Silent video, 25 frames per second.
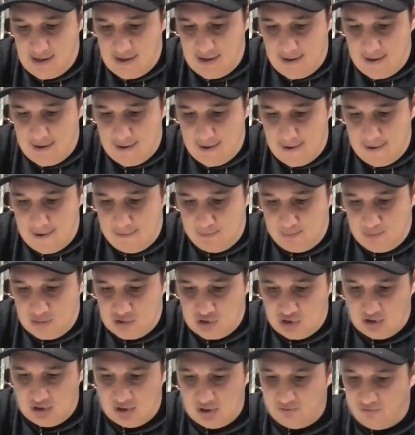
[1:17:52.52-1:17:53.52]

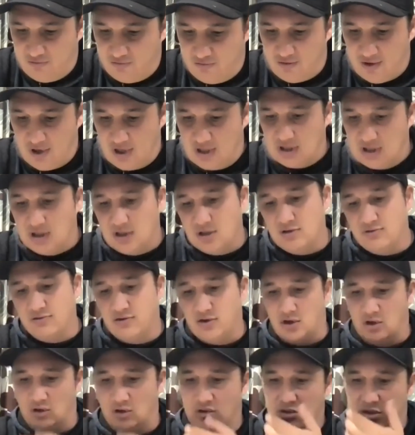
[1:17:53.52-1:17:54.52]
So yeah, finding any of
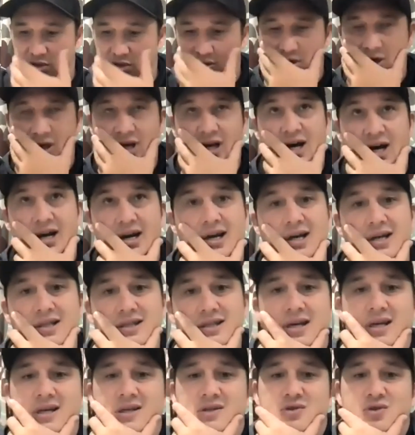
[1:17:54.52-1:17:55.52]
those.
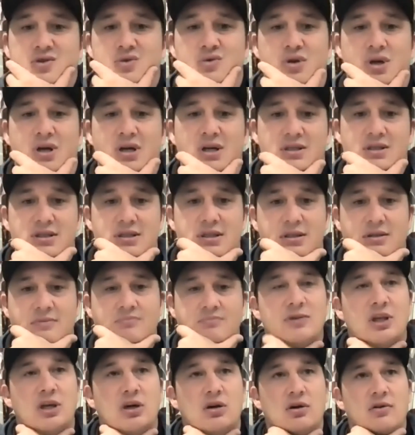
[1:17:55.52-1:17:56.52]
Rangatahi tū Rangatira,
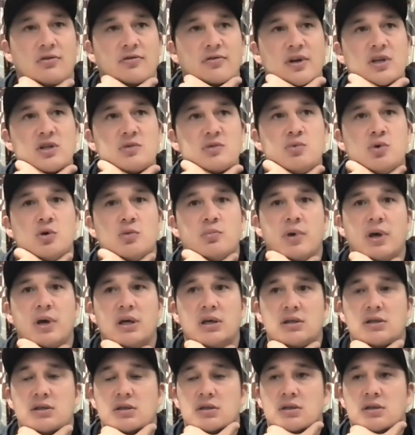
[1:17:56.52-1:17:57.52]
they got a Facebook
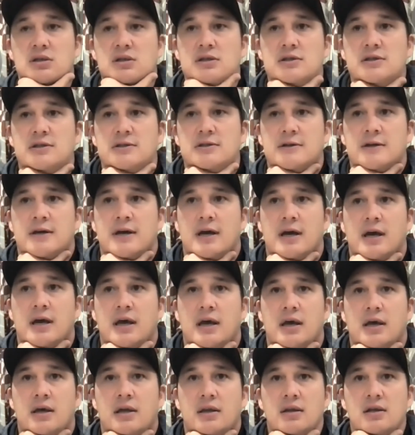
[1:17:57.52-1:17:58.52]
page,
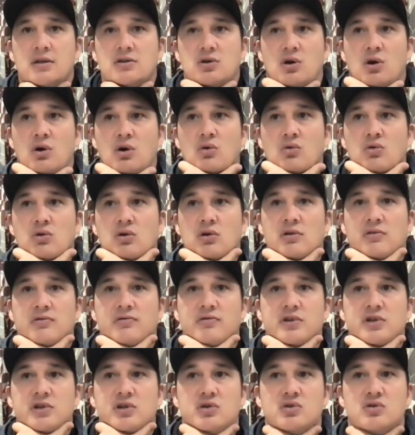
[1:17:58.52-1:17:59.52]
and there's a whole lot of
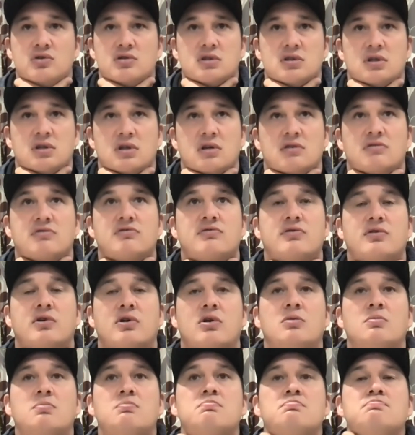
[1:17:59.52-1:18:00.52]
videos there
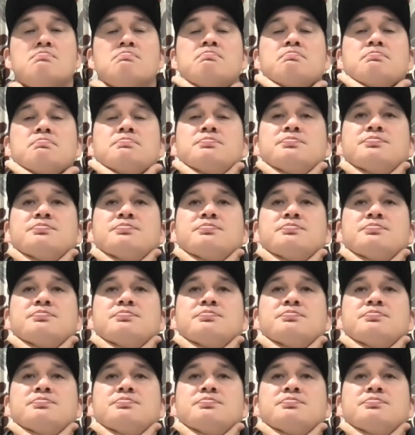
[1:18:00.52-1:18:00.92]
from